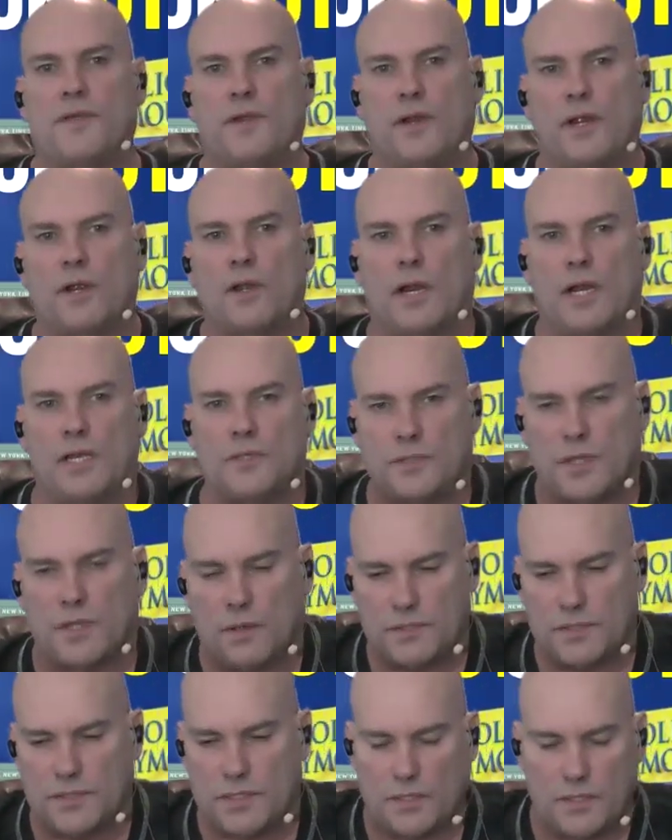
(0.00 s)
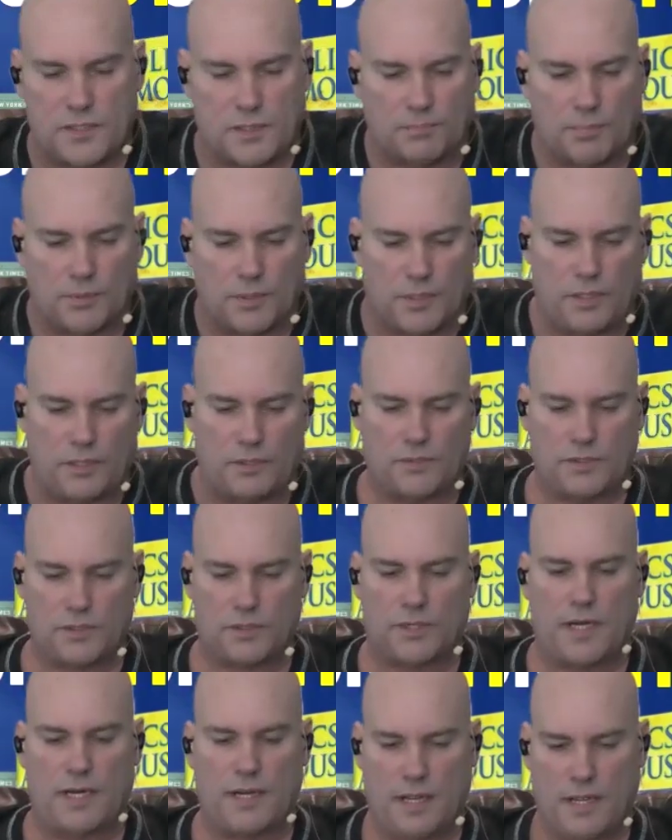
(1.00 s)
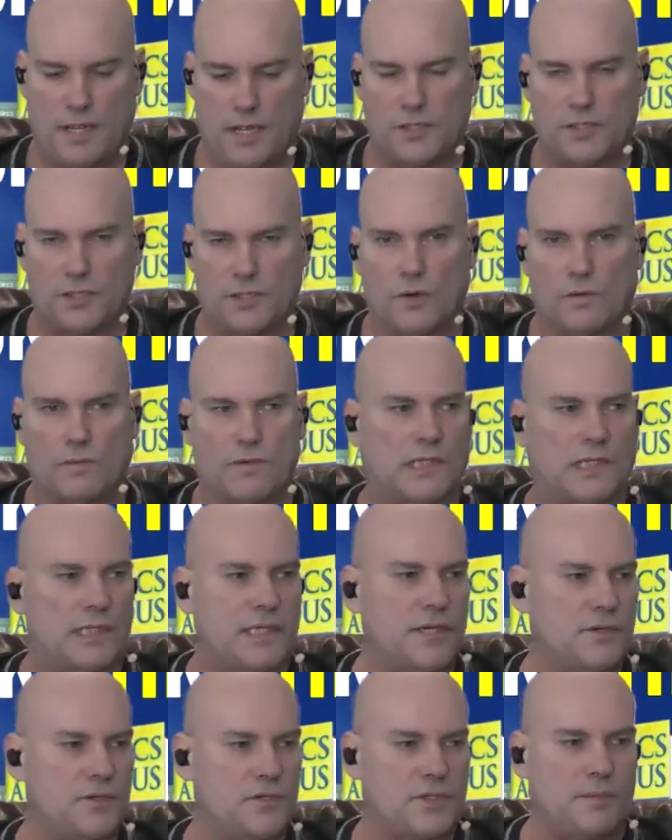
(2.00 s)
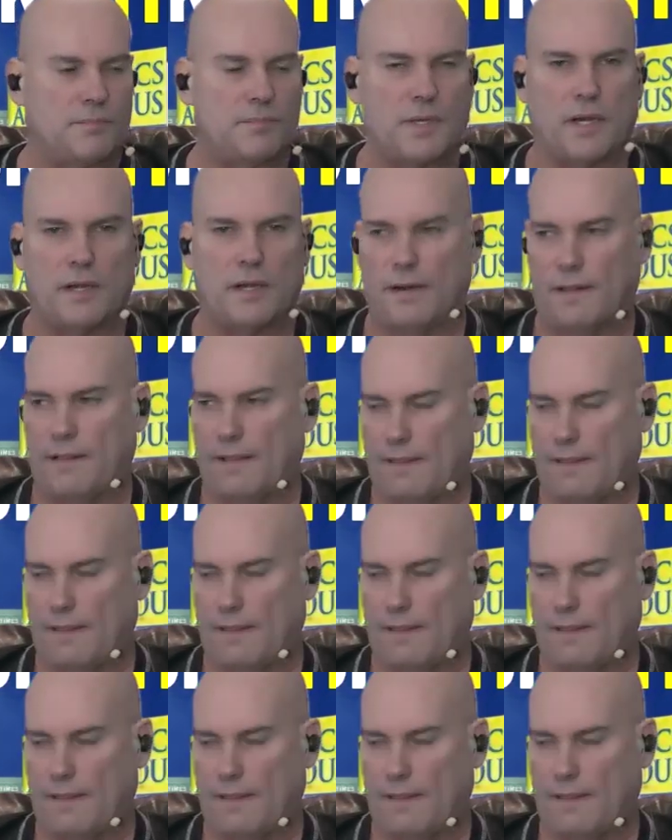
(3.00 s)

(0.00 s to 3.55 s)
There I go. I was starting to book you. Sorry. I took over the leadership there.